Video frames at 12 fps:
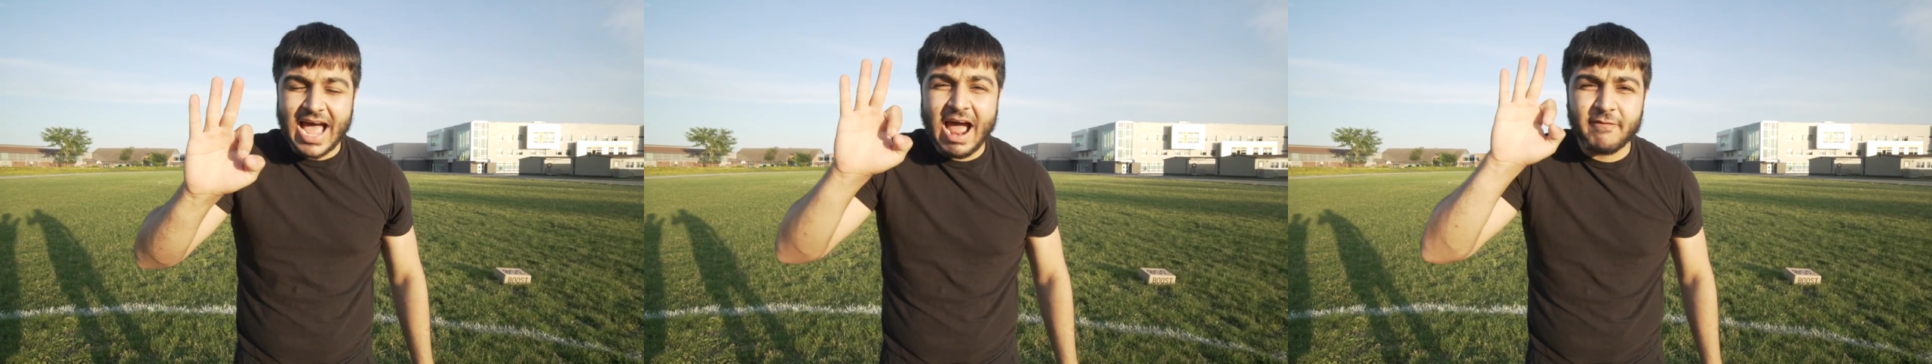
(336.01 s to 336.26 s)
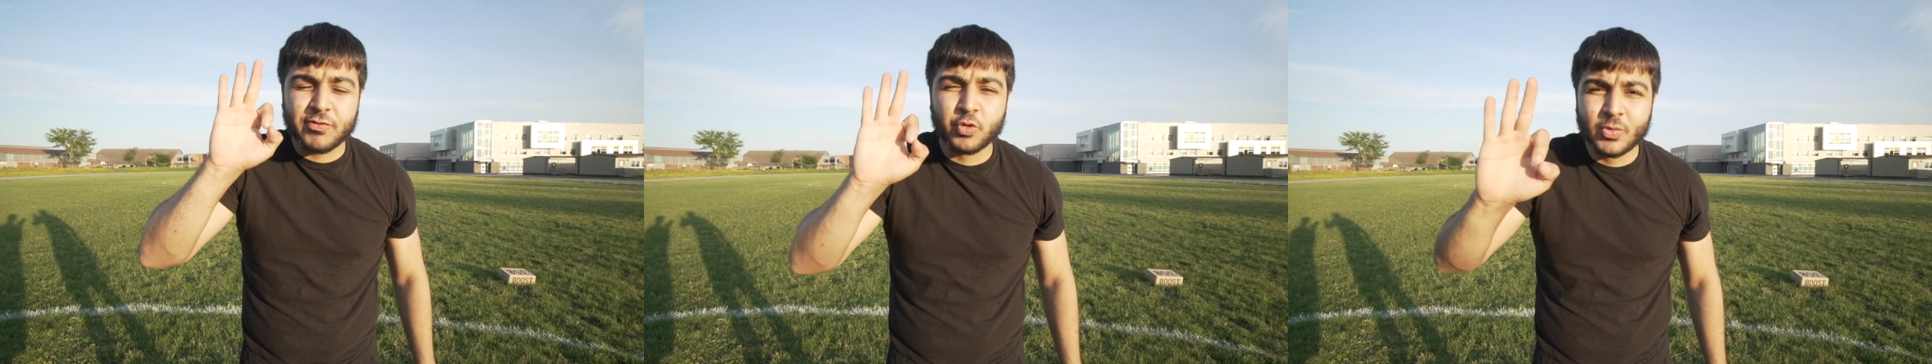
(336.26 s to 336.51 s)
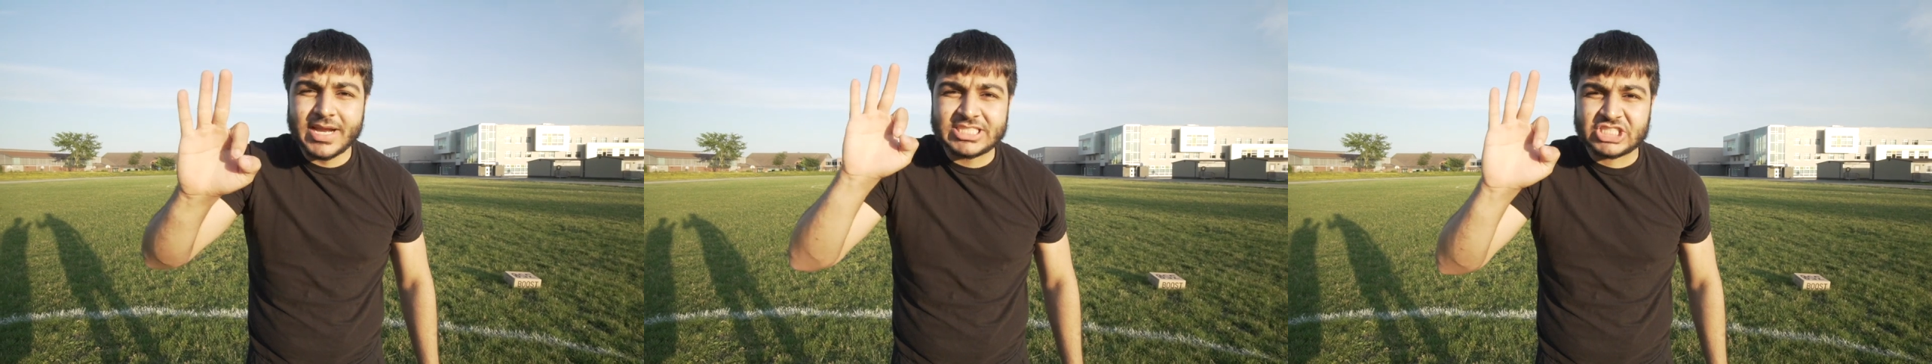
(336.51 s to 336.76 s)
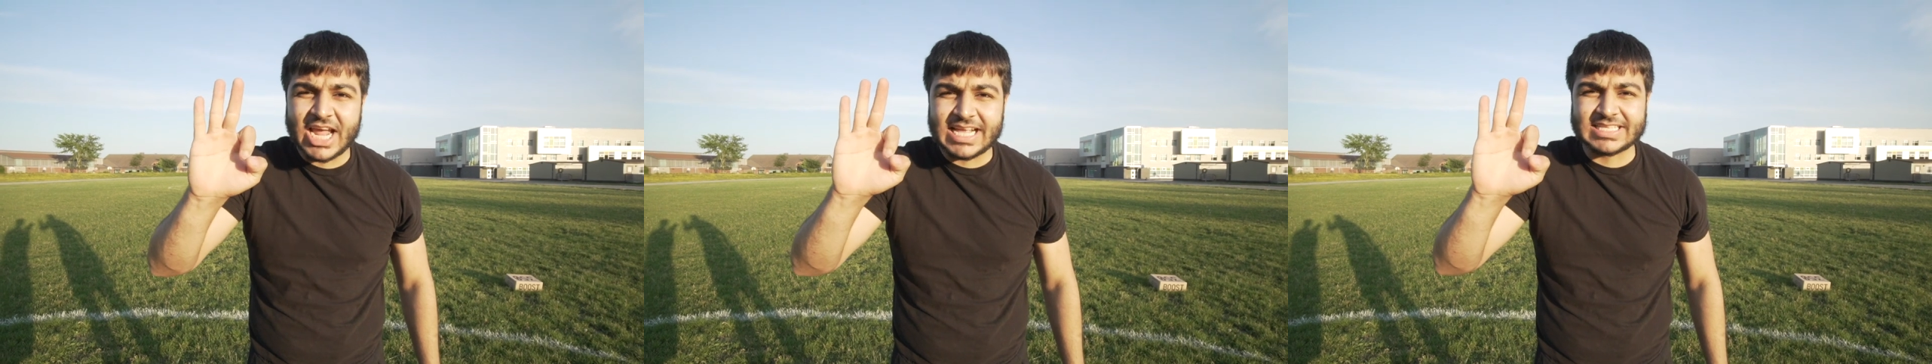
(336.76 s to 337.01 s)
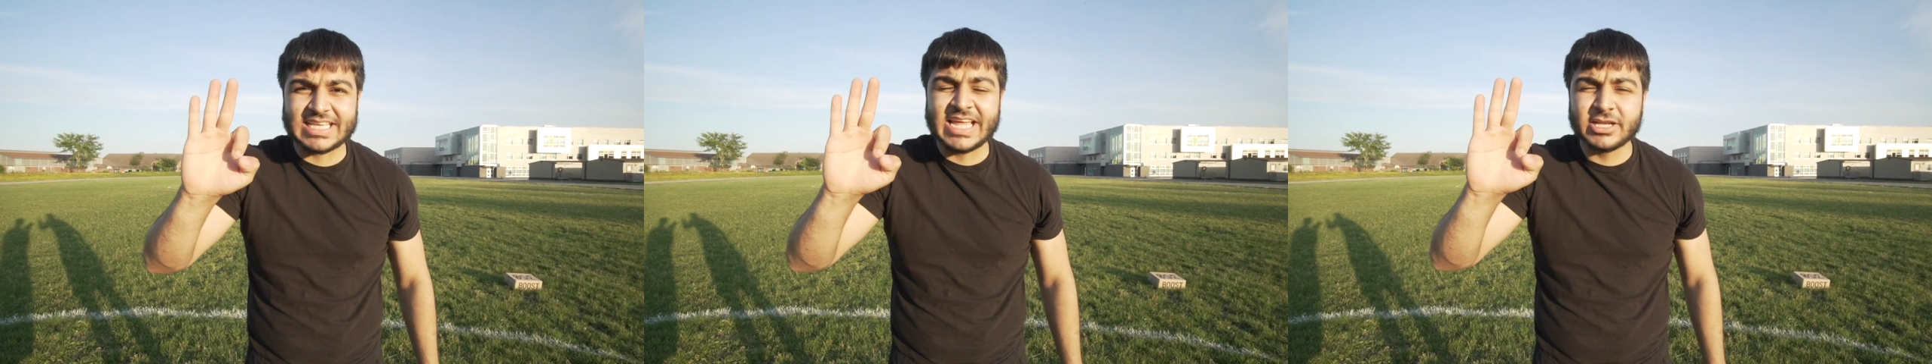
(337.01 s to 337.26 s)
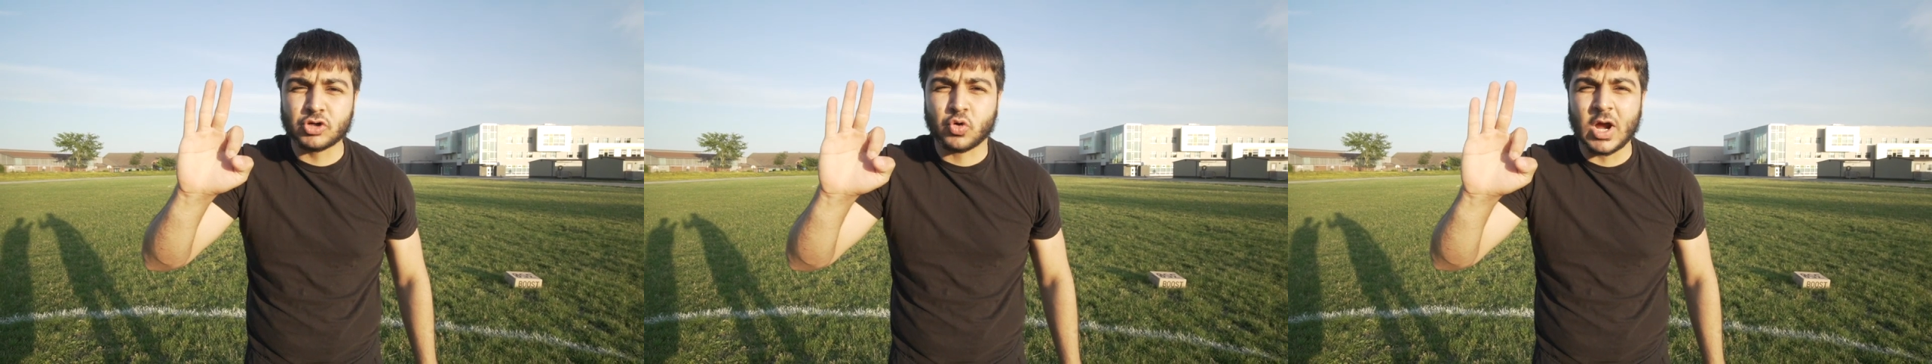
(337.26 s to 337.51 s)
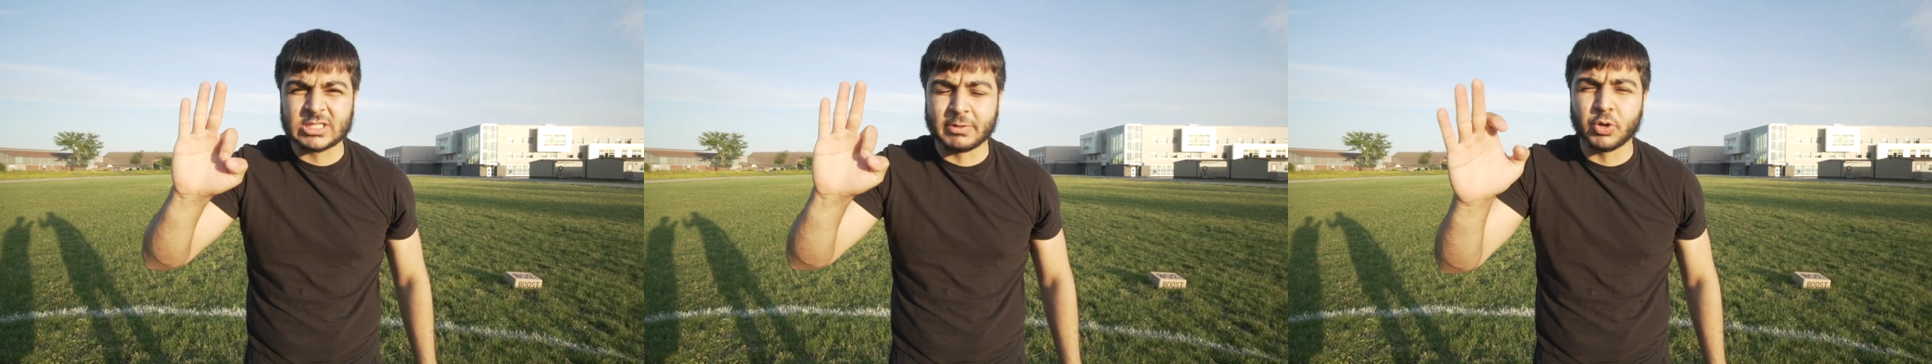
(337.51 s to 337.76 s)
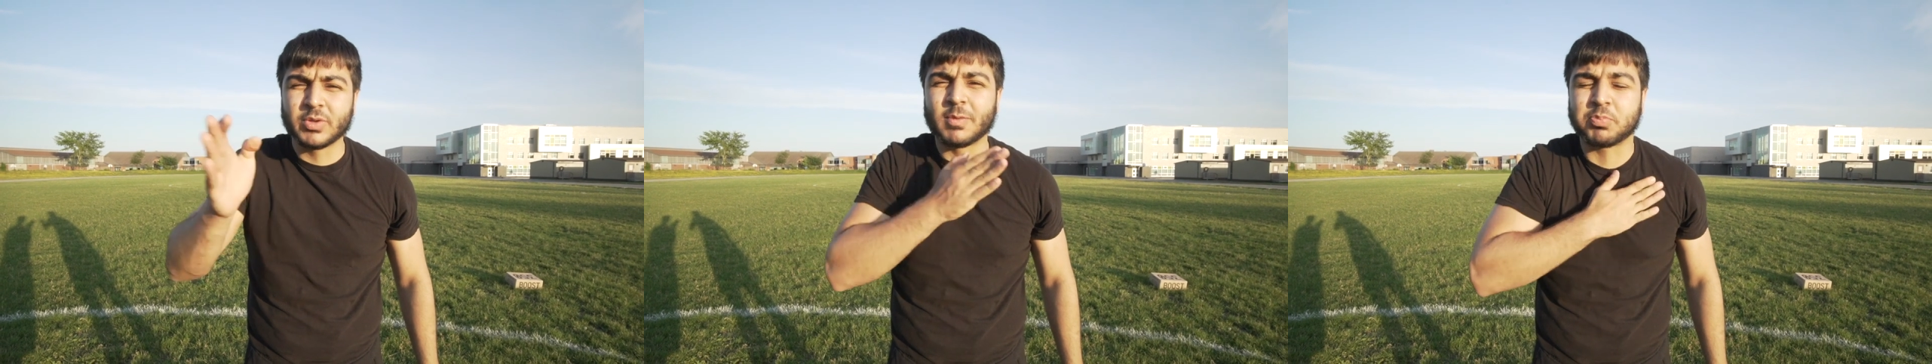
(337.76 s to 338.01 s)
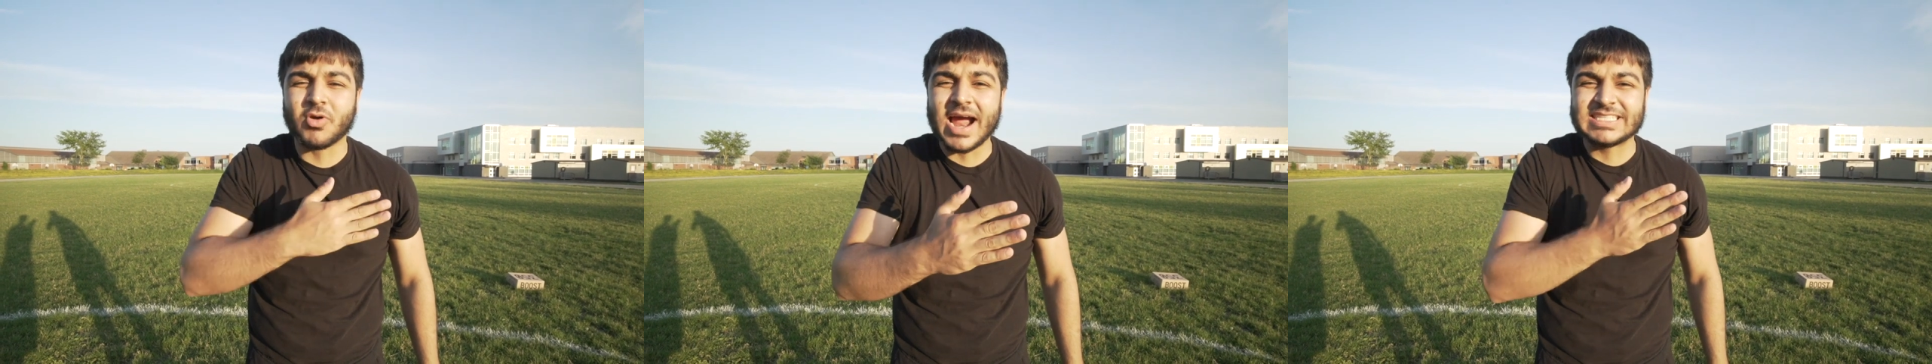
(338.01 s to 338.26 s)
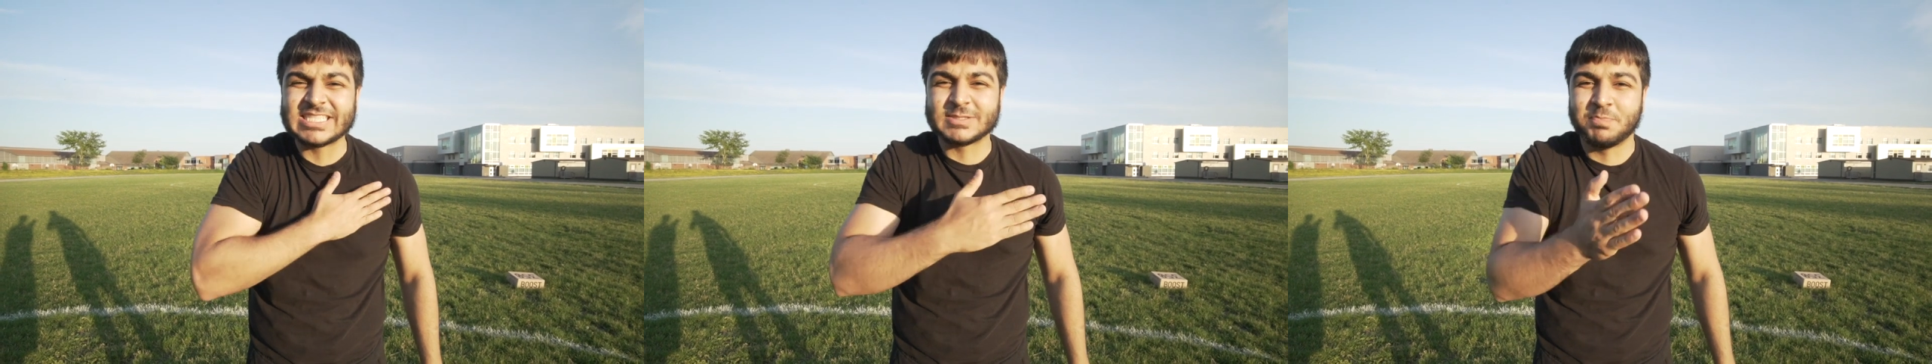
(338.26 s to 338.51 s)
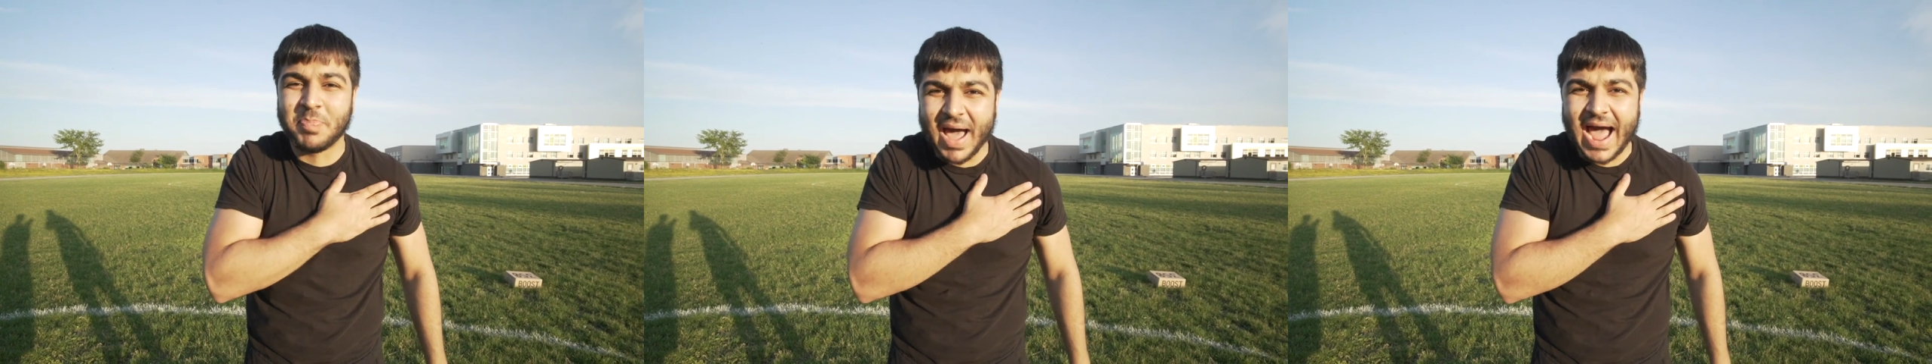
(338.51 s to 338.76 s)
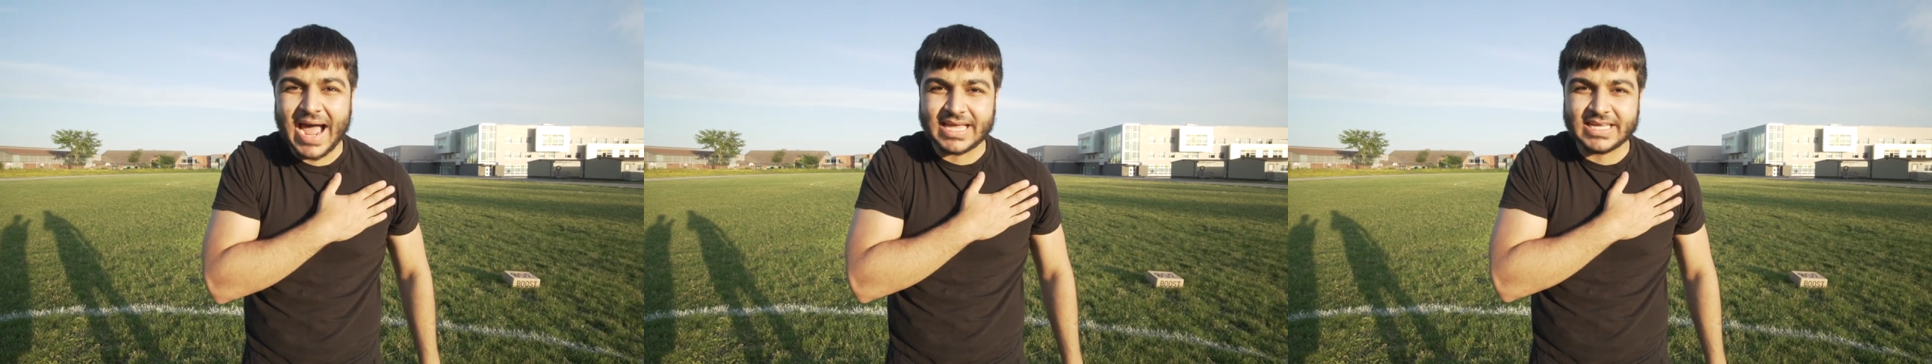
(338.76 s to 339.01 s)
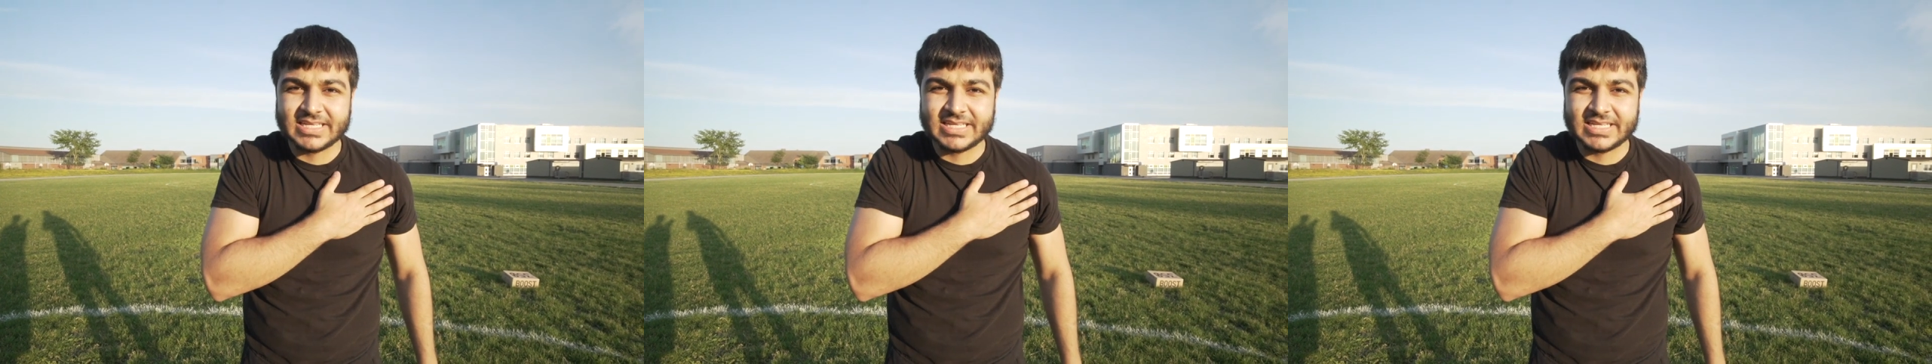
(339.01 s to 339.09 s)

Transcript: I have three chances at hitting the crossbar to win the prizes back.